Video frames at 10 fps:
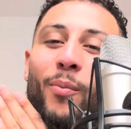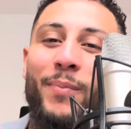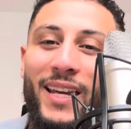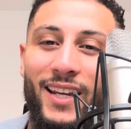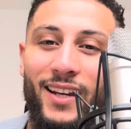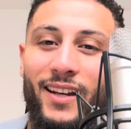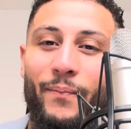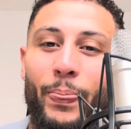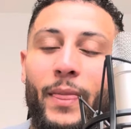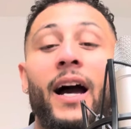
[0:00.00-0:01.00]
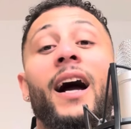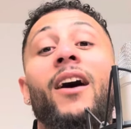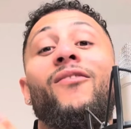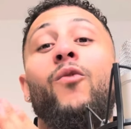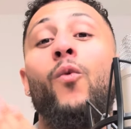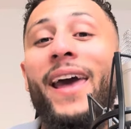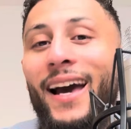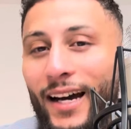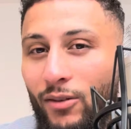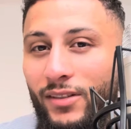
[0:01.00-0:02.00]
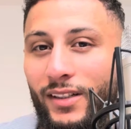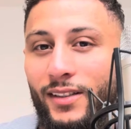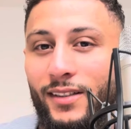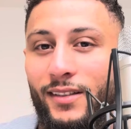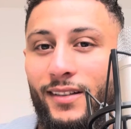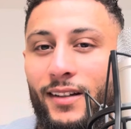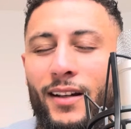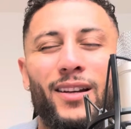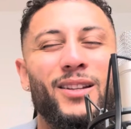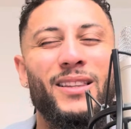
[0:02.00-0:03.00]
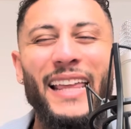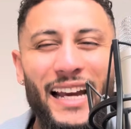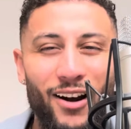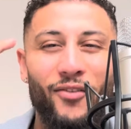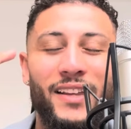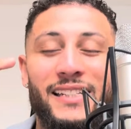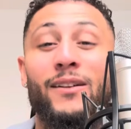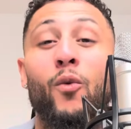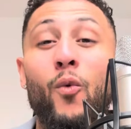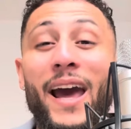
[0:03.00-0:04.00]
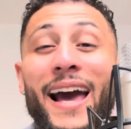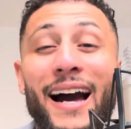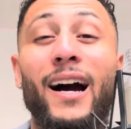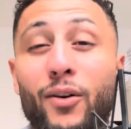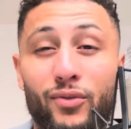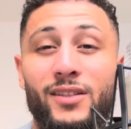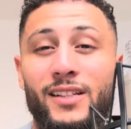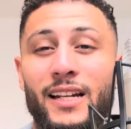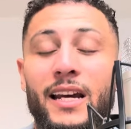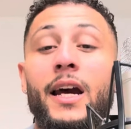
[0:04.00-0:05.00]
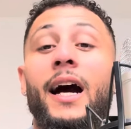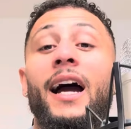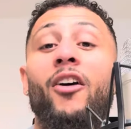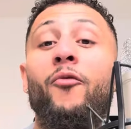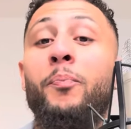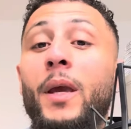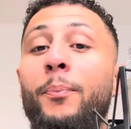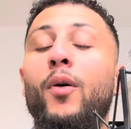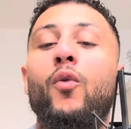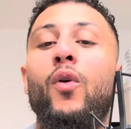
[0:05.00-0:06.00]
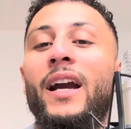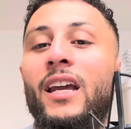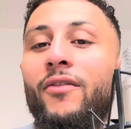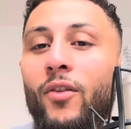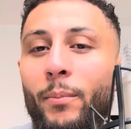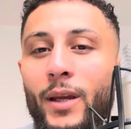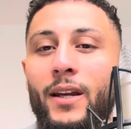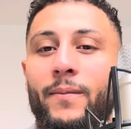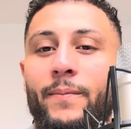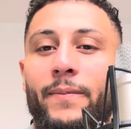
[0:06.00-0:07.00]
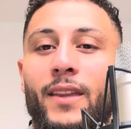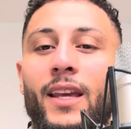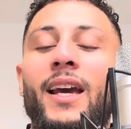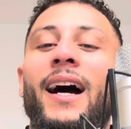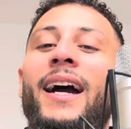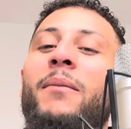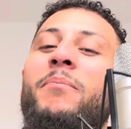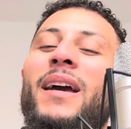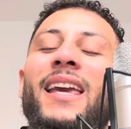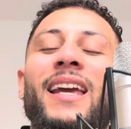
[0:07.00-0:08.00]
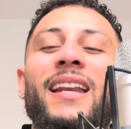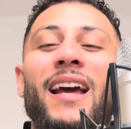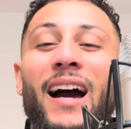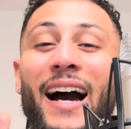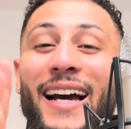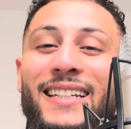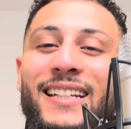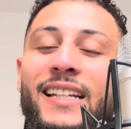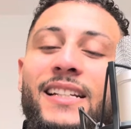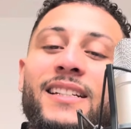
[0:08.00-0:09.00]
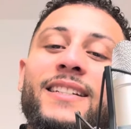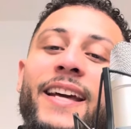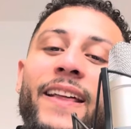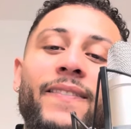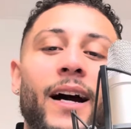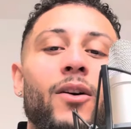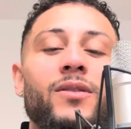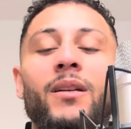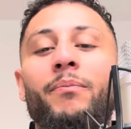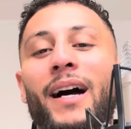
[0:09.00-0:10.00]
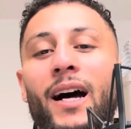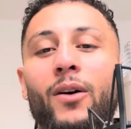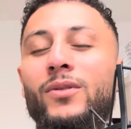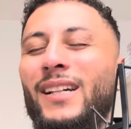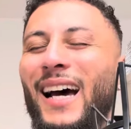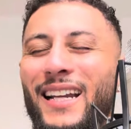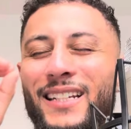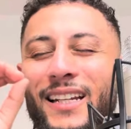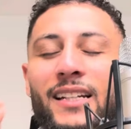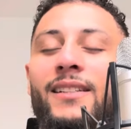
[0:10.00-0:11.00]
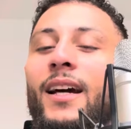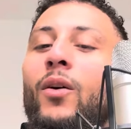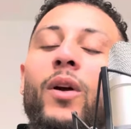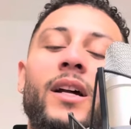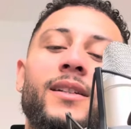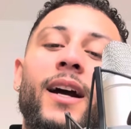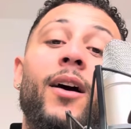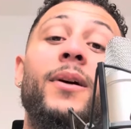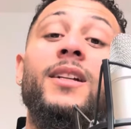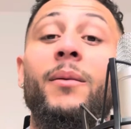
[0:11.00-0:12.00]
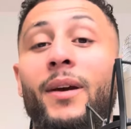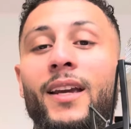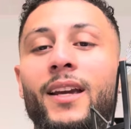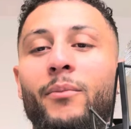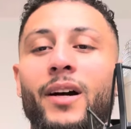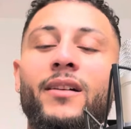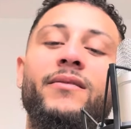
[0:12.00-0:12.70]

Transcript: me. I have warehouses. Think of this, warehouse. I have people working for me. I am making at least £10,000. At least. I don't want to say how much I'm making, but